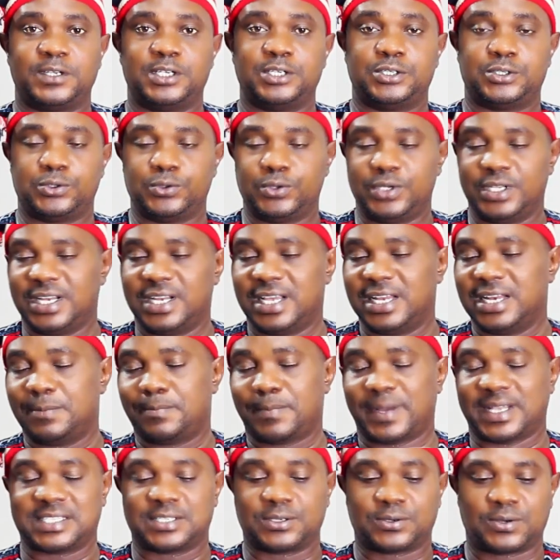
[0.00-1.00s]
issue in any
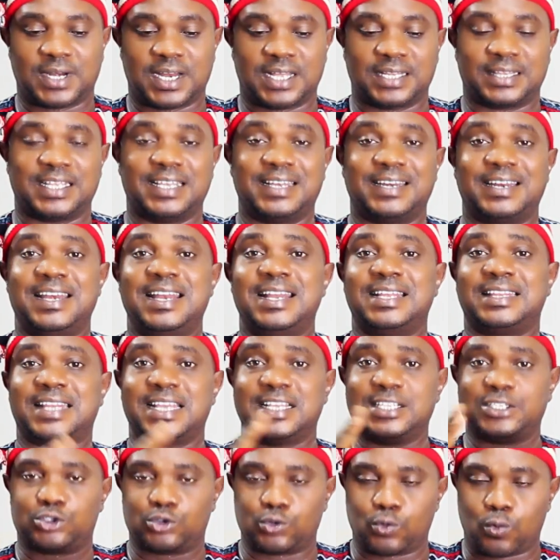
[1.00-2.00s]
particular thing
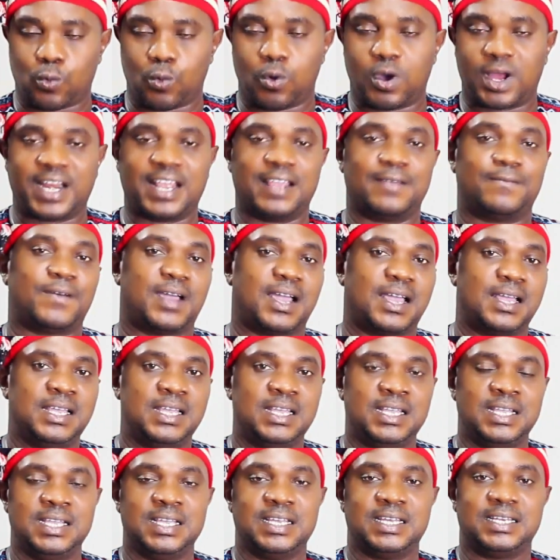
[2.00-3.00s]
related to whatever
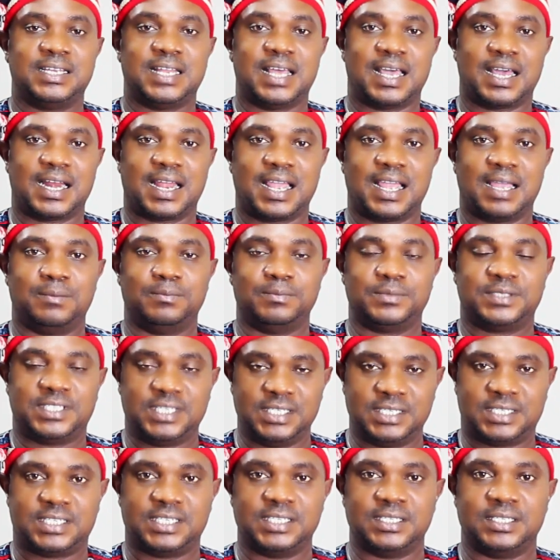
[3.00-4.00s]
that I am
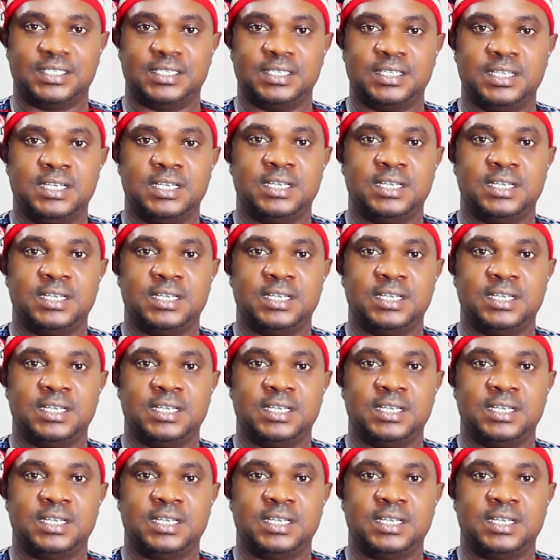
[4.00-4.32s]
teaching.